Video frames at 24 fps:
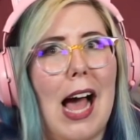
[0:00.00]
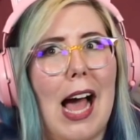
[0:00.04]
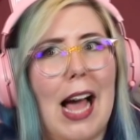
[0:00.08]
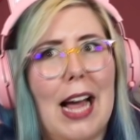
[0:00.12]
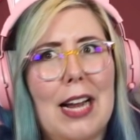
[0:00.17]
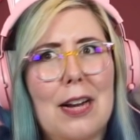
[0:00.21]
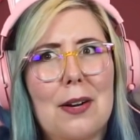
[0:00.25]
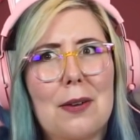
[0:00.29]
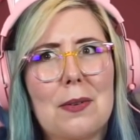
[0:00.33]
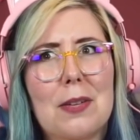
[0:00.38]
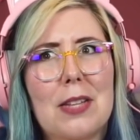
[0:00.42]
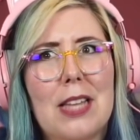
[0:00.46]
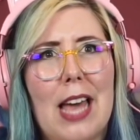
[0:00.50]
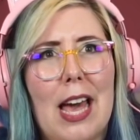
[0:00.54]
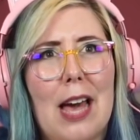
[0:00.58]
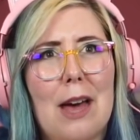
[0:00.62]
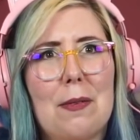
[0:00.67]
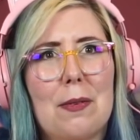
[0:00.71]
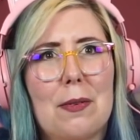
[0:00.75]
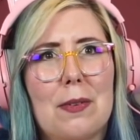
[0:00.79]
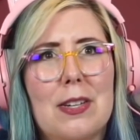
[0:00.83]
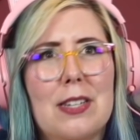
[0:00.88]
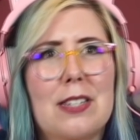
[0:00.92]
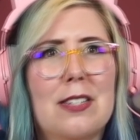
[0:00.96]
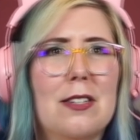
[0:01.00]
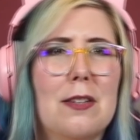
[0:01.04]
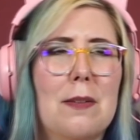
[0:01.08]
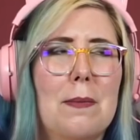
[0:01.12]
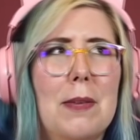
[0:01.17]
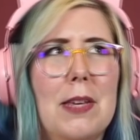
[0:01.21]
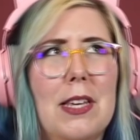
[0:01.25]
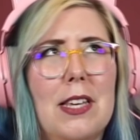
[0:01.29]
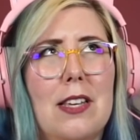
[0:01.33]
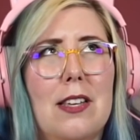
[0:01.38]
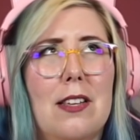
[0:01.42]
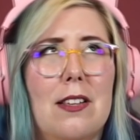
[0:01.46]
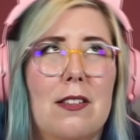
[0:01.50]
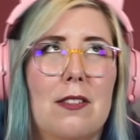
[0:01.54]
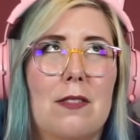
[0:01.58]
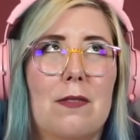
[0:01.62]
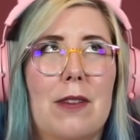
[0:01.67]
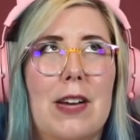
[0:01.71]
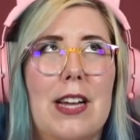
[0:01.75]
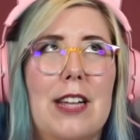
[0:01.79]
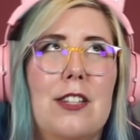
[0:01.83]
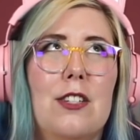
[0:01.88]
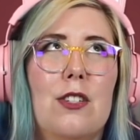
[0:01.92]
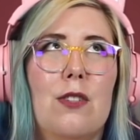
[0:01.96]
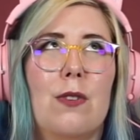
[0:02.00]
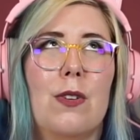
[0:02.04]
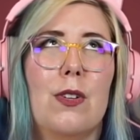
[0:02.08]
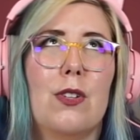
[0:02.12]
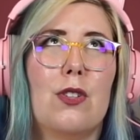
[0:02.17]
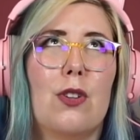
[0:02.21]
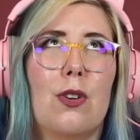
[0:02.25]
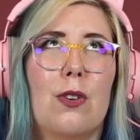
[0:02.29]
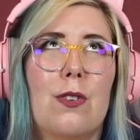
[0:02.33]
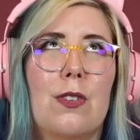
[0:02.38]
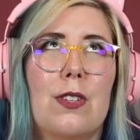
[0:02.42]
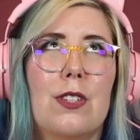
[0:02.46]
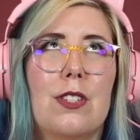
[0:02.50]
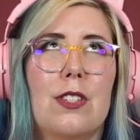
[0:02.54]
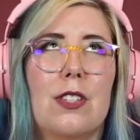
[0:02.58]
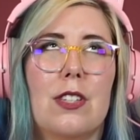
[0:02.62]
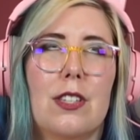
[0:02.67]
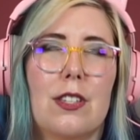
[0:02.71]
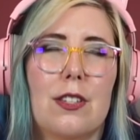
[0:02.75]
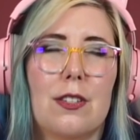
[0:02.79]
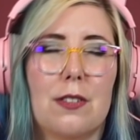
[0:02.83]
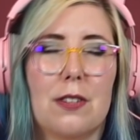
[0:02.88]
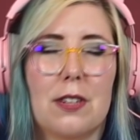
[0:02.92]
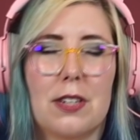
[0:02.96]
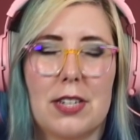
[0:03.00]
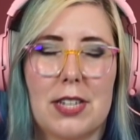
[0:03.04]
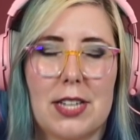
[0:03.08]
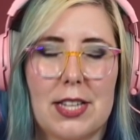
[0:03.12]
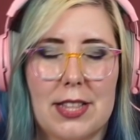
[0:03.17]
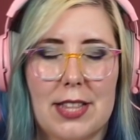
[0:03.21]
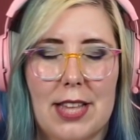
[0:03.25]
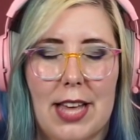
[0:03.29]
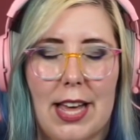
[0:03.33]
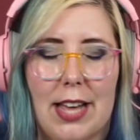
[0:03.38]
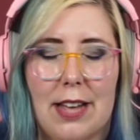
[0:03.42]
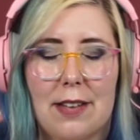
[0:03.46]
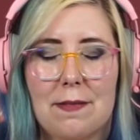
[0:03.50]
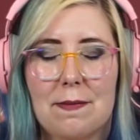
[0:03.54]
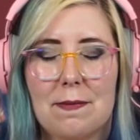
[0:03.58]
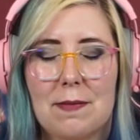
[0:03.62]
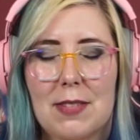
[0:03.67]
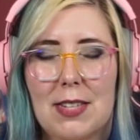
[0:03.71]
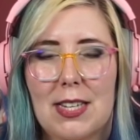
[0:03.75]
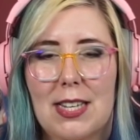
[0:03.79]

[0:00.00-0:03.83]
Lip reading: I don't really have a reason to be vengeful towards you or anything.